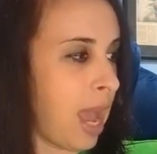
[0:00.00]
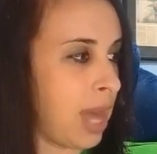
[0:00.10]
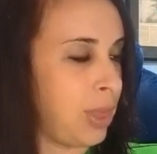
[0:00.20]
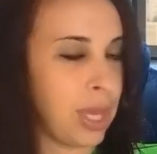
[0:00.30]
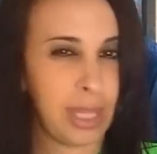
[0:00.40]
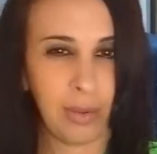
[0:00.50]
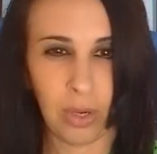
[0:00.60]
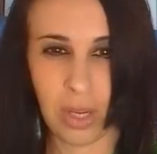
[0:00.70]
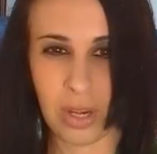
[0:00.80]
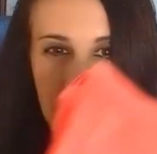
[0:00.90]
I thought they
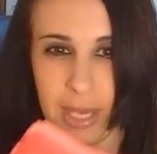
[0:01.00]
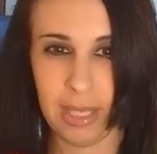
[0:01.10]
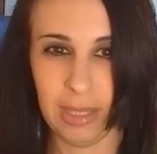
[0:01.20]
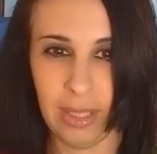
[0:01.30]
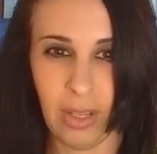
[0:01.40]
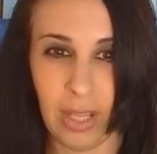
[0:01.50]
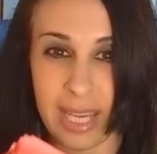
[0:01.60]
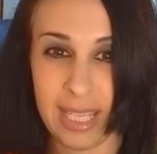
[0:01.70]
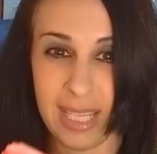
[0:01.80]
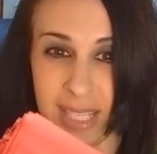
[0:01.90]
were going to be little
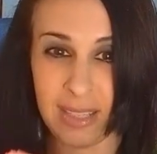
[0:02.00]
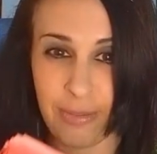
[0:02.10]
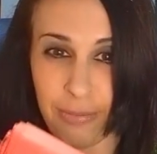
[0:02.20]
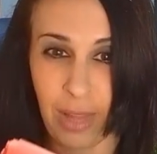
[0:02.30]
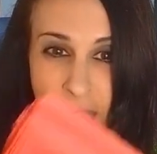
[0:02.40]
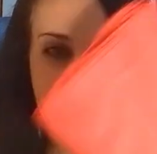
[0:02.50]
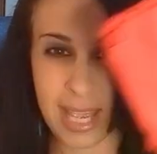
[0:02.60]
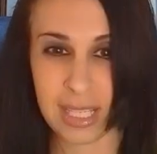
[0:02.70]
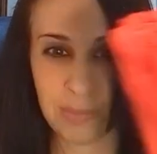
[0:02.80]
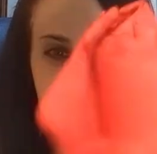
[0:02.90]
adhesive
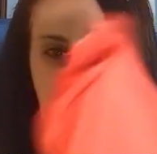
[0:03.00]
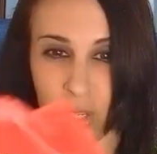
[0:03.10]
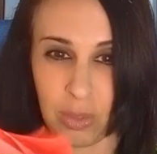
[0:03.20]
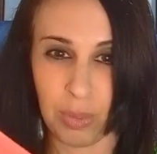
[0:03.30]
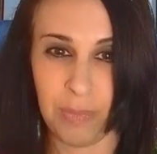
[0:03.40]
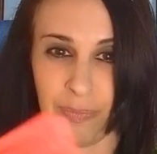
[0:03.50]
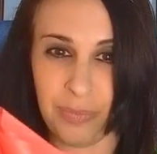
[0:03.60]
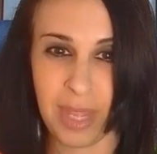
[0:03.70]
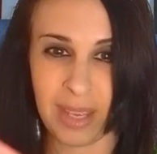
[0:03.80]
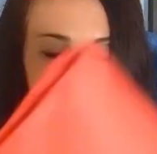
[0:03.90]
flags because we
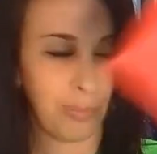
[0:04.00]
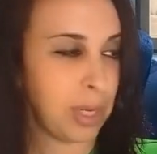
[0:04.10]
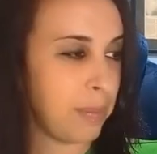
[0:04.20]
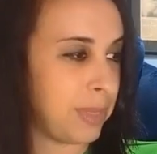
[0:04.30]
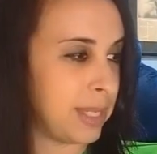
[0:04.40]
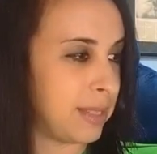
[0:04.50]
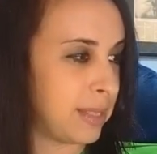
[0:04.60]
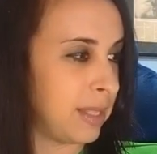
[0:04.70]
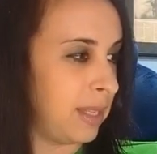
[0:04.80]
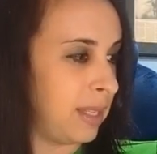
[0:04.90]
put up
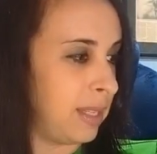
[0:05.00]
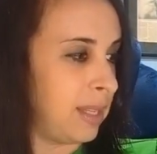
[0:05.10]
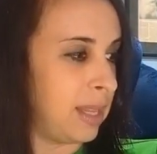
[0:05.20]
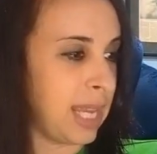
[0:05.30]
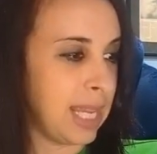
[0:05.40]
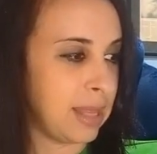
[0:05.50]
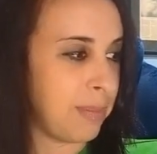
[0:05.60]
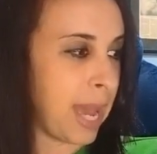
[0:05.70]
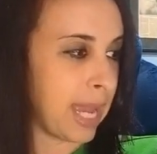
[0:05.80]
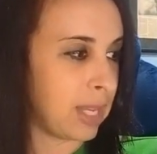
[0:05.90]
this thing in the
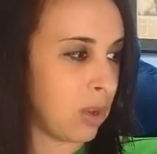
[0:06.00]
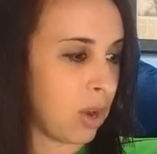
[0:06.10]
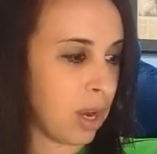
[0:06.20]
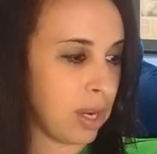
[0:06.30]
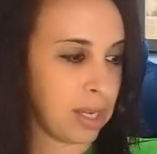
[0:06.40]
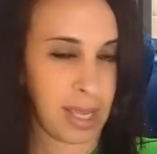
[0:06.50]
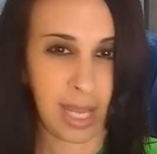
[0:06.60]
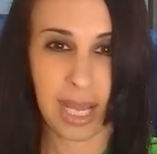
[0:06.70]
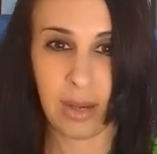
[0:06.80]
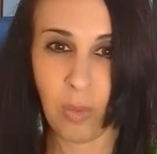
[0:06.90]
backyard
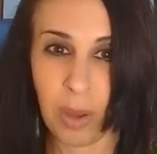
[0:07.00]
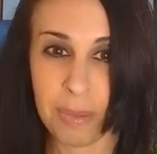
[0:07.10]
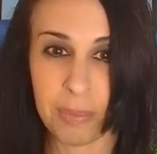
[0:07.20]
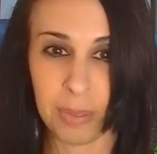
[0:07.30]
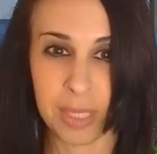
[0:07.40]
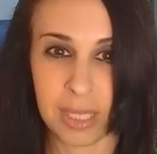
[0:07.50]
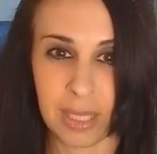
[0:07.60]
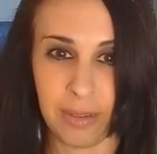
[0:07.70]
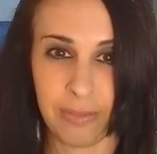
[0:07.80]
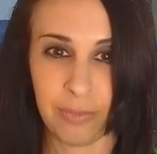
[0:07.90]
and I didn't want people
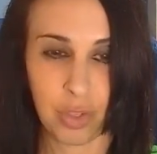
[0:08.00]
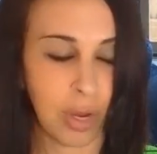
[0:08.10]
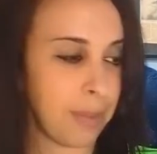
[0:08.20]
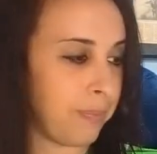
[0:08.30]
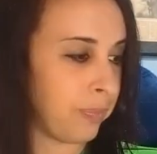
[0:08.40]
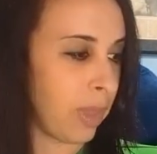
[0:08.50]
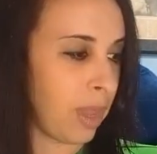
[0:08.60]
to trip,